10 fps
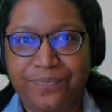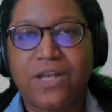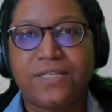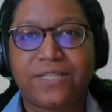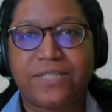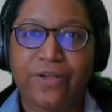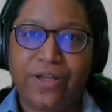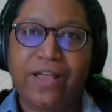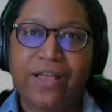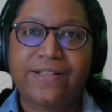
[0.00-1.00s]
So
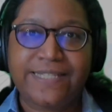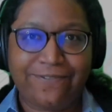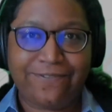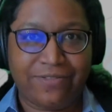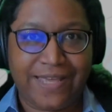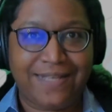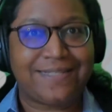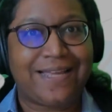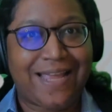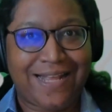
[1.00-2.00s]
different things
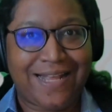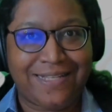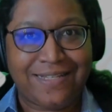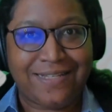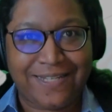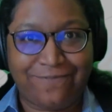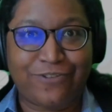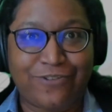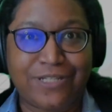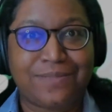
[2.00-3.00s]
in
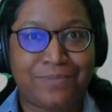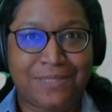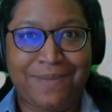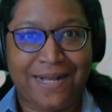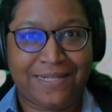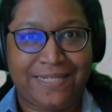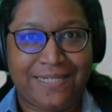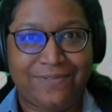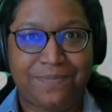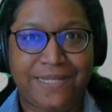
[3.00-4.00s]
different perspectives
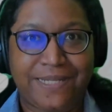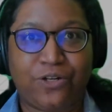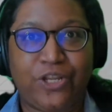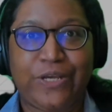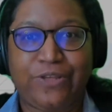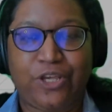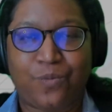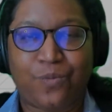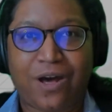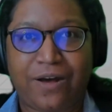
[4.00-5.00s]
depending on who you
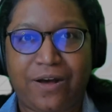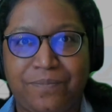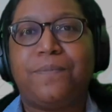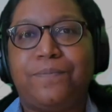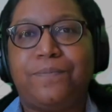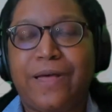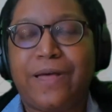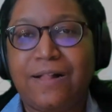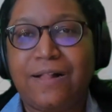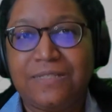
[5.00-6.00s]
are. But
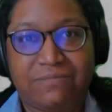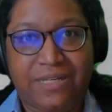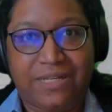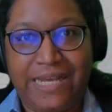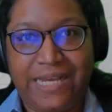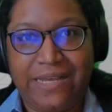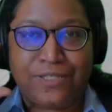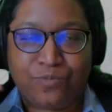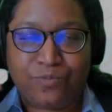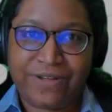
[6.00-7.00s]
ultimately, the
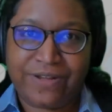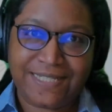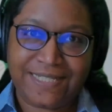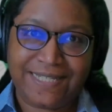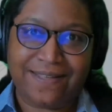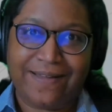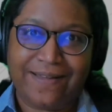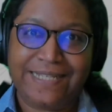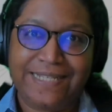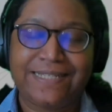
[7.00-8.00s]
privacy
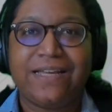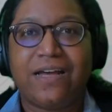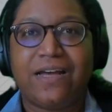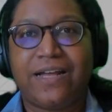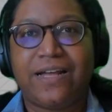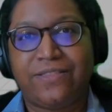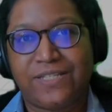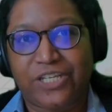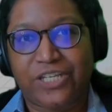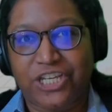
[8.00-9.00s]
side and the
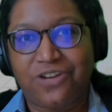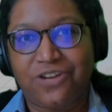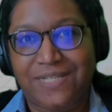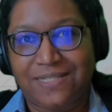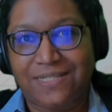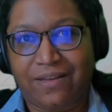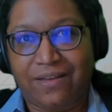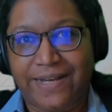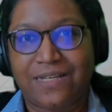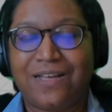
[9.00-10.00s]
security
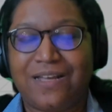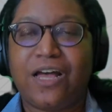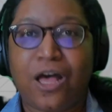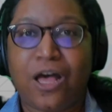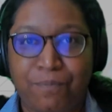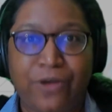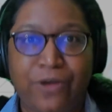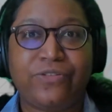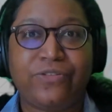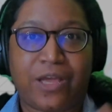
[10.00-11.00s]
side both
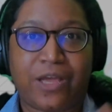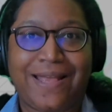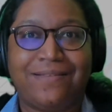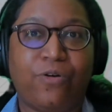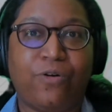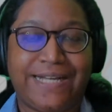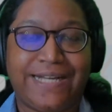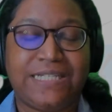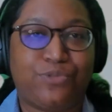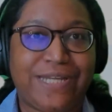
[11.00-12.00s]
go in data
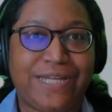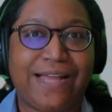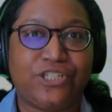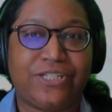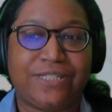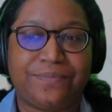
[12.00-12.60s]
protection.